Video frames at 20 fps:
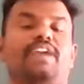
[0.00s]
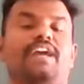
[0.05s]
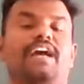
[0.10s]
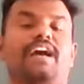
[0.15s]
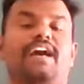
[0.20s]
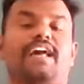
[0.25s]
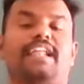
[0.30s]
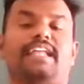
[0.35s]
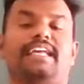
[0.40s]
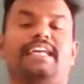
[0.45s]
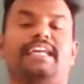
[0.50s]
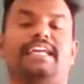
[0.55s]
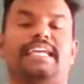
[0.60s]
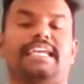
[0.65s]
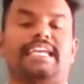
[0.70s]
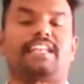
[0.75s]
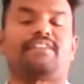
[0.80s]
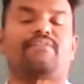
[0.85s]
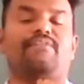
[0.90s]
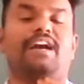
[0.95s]
we are
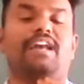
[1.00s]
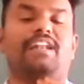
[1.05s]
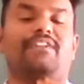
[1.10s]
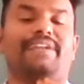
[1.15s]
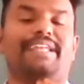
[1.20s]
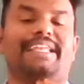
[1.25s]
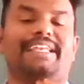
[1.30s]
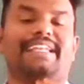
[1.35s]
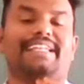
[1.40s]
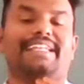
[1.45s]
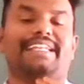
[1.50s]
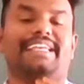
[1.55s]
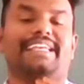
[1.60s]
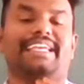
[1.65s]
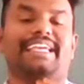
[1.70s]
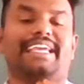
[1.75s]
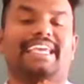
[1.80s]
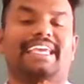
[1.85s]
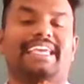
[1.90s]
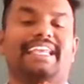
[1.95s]
involved
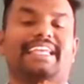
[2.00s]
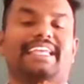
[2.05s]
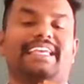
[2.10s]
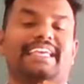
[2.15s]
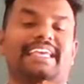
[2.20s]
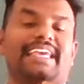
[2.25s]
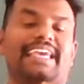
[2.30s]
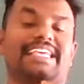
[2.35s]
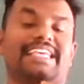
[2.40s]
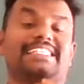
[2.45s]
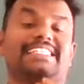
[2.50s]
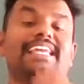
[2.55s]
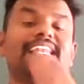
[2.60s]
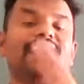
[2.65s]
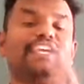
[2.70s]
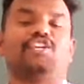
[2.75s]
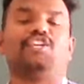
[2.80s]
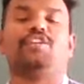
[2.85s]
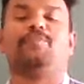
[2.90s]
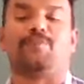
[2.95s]
in
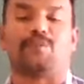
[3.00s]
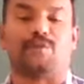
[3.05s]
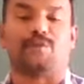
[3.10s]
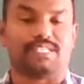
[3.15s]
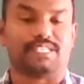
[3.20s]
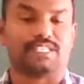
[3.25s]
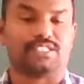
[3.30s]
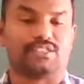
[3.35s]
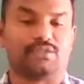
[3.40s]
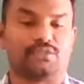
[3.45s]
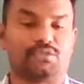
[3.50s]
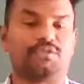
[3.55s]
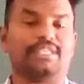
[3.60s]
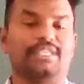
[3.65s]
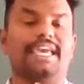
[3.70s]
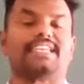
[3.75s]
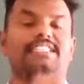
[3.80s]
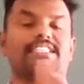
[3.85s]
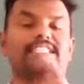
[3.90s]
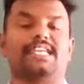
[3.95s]
exhalation process, through
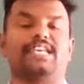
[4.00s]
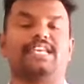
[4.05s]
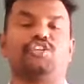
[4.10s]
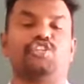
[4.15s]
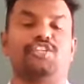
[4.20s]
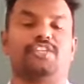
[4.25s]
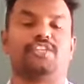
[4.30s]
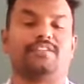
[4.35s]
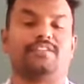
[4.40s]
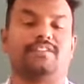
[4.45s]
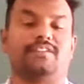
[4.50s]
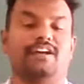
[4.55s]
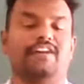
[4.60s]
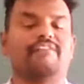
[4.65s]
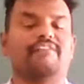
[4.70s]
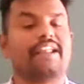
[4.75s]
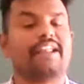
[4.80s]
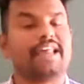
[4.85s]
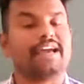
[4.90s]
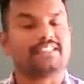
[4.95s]
the exhalation,
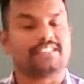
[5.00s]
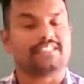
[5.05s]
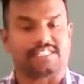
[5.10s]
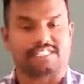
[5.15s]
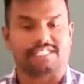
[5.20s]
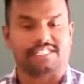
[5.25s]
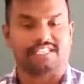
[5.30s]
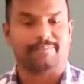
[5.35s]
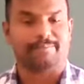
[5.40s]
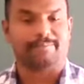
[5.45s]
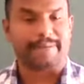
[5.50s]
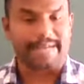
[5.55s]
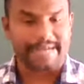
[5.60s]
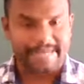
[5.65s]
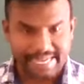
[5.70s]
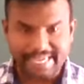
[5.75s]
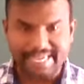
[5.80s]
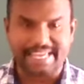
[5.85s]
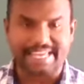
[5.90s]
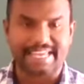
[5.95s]
our lungs per
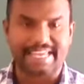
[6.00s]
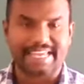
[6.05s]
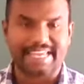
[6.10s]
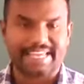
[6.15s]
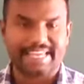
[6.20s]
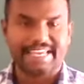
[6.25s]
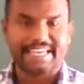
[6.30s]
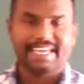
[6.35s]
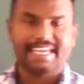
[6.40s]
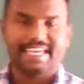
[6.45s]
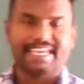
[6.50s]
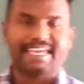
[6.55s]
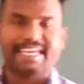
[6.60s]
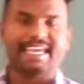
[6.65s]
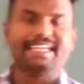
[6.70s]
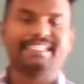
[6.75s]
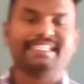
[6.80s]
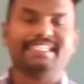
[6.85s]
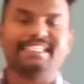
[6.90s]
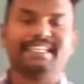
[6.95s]
day
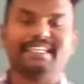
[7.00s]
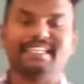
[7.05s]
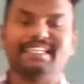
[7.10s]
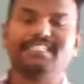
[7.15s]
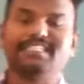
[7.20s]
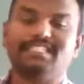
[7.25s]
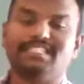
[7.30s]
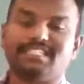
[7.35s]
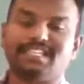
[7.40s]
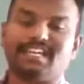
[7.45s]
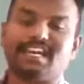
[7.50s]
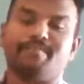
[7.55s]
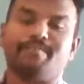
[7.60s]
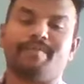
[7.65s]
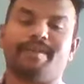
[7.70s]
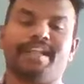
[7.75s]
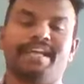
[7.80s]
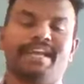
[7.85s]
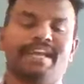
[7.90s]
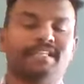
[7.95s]
18 liters
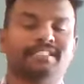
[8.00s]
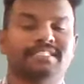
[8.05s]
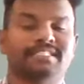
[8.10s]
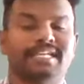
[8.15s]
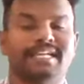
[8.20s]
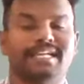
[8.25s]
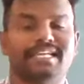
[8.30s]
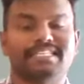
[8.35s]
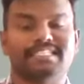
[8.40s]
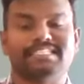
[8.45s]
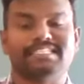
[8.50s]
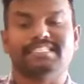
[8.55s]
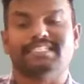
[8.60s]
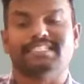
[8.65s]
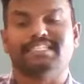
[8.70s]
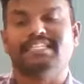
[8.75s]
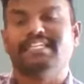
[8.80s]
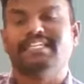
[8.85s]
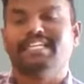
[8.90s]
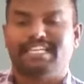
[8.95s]
carbon dioxide is
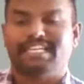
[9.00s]
eliminated.